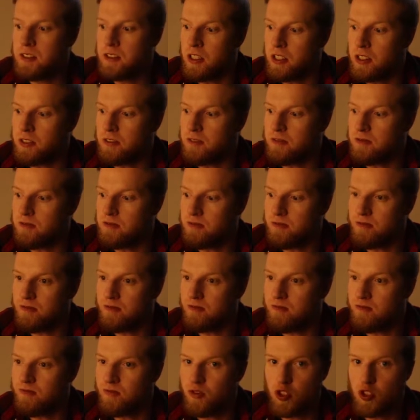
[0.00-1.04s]
just
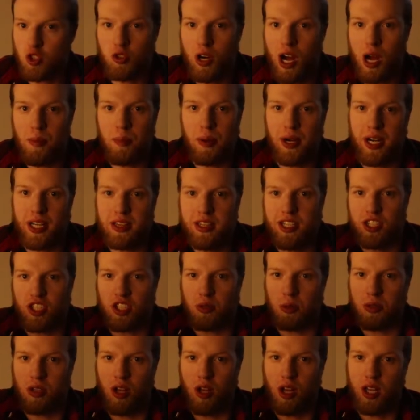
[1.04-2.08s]
drop it in
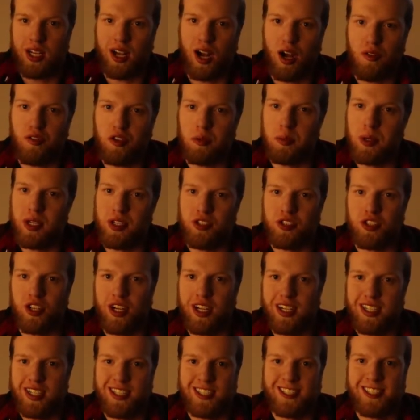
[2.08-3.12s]
this with all the coffee beans in
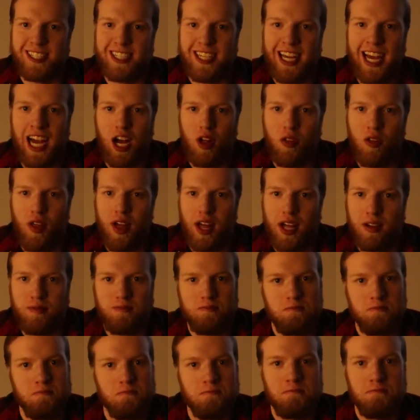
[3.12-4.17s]
it and see how that
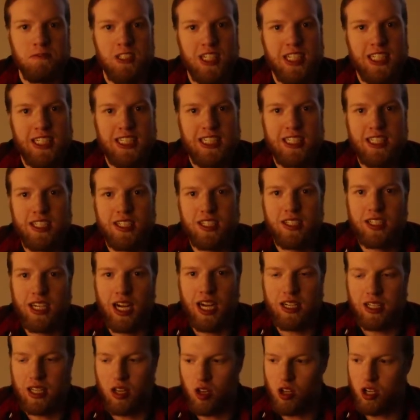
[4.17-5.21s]

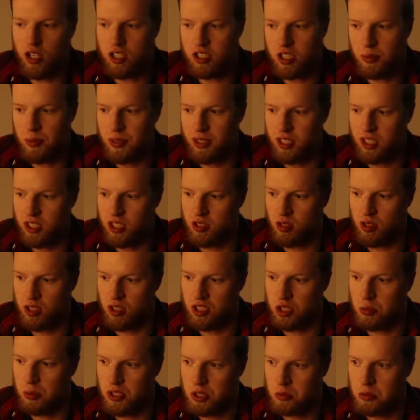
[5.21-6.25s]
looks. I mean, this is only
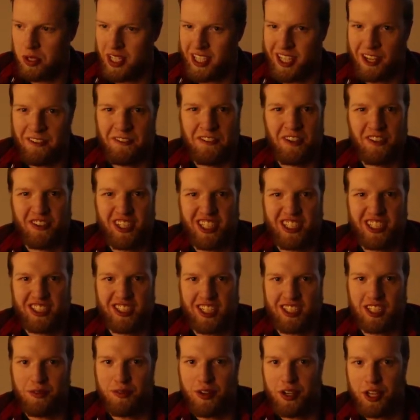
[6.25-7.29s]
supposed to be like a 15
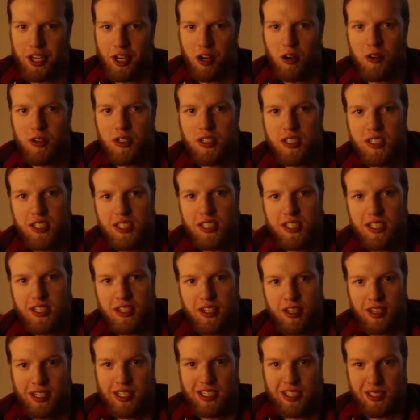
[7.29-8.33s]
second video,
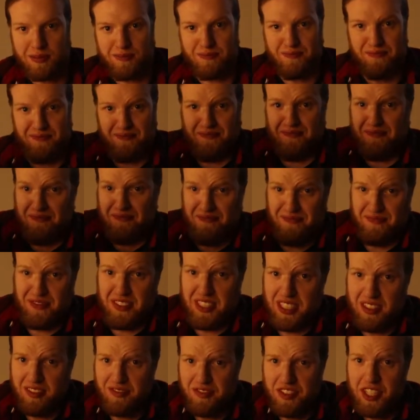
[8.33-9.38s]
at least,
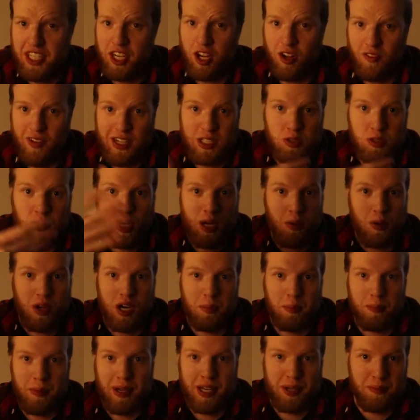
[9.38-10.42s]
you know, that's what I
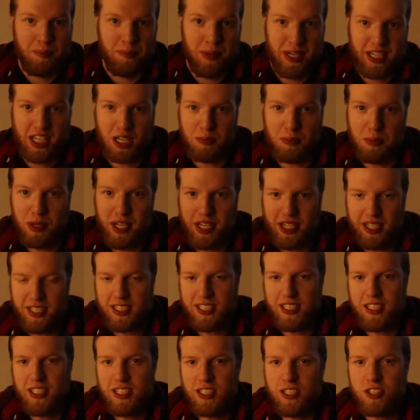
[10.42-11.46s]
want to make it be.
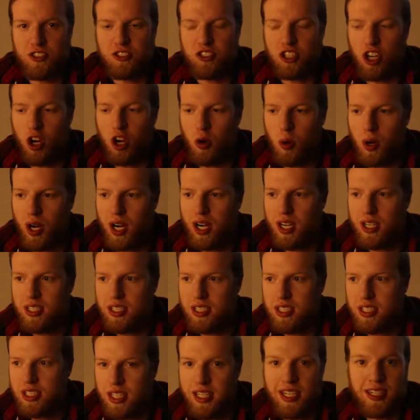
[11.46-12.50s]
So
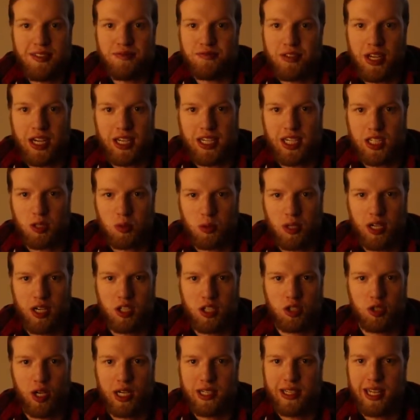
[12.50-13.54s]
yeah, I guess we're
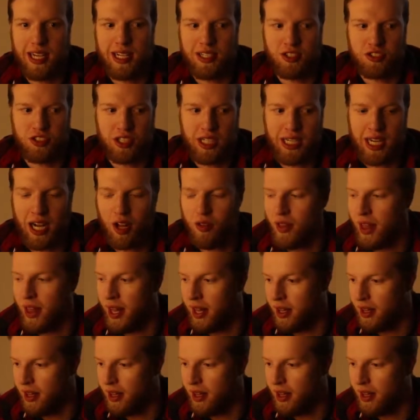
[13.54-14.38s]
gonna try that and see how